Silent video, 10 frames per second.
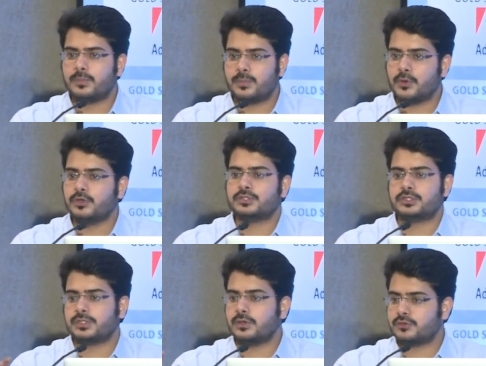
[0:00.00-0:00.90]

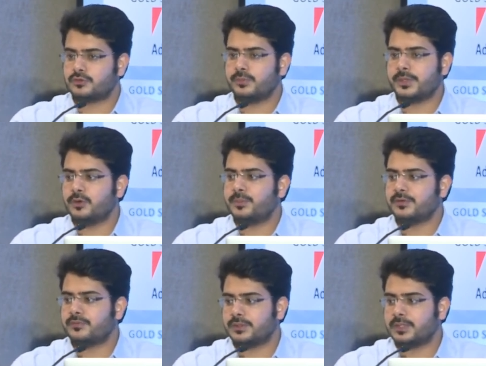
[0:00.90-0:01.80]
ports should be
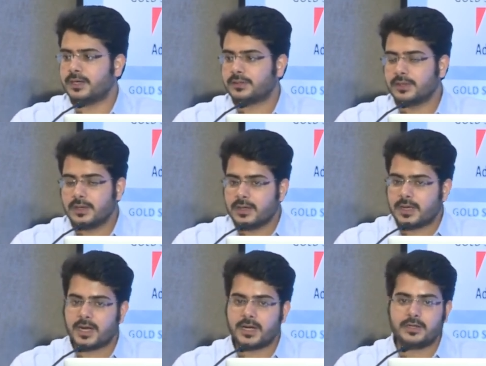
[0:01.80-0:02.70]
open for that.
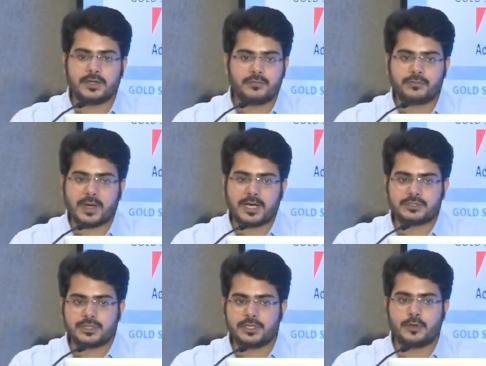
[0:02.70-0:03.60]
And if
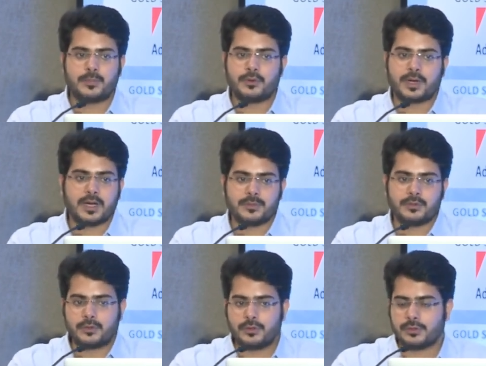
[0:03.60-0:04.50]
actually your program, you
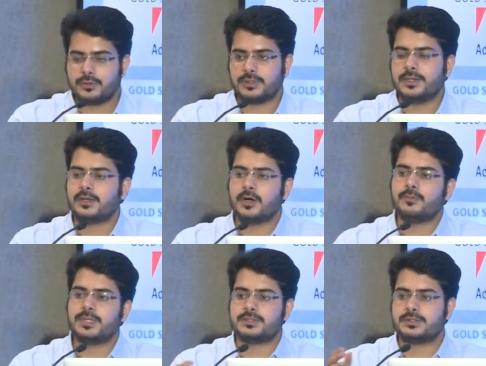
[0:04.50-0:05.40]
don't know that how
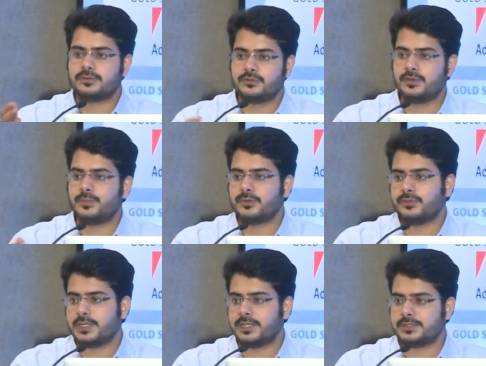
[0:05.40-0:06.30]
much CPU
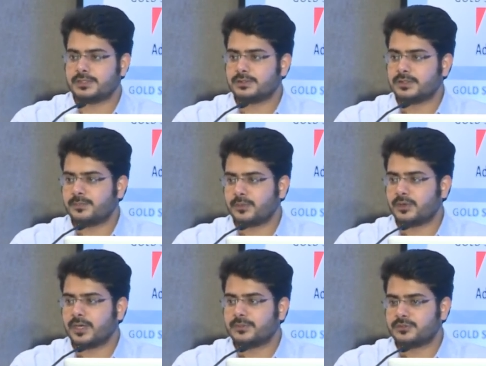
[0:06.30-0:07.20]
utilization that
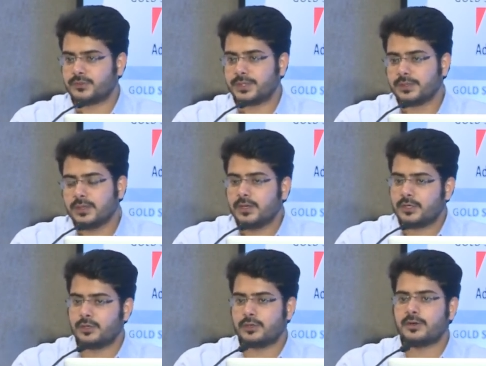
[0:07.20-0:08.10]
program is doing,
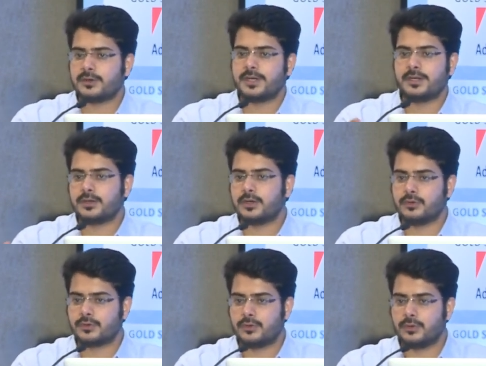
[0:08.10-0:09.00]
you are not writing a
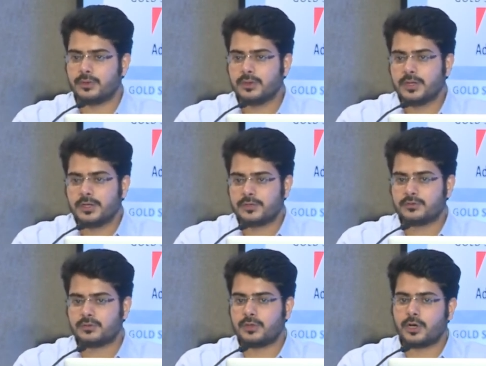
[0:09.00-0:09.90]
good code. You
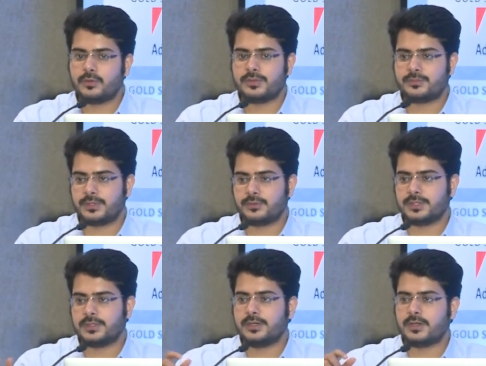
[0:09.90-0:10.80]
should always be
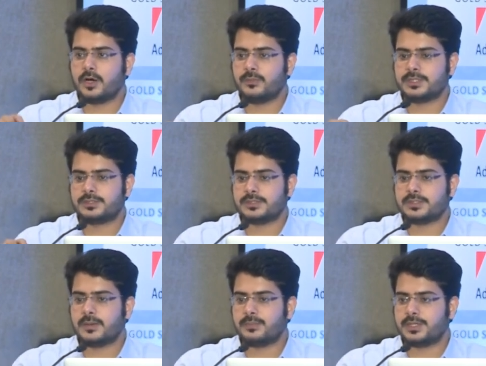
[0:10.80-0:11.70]
knowing that how much
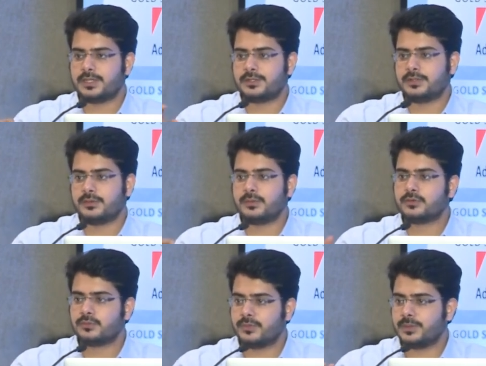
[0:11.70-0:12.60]
this application
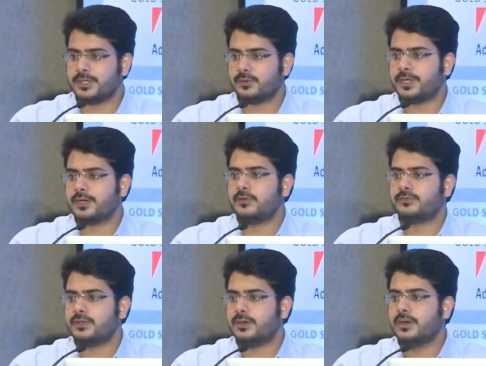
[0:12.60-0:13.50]
will be knowing
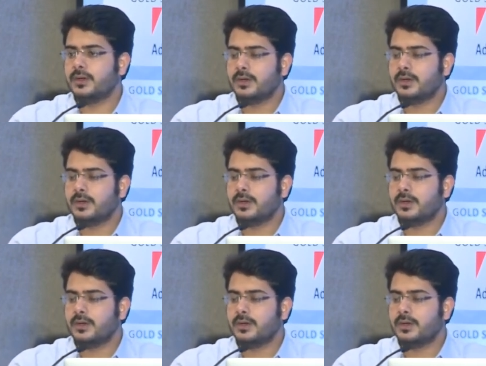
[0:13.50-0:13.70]
of the,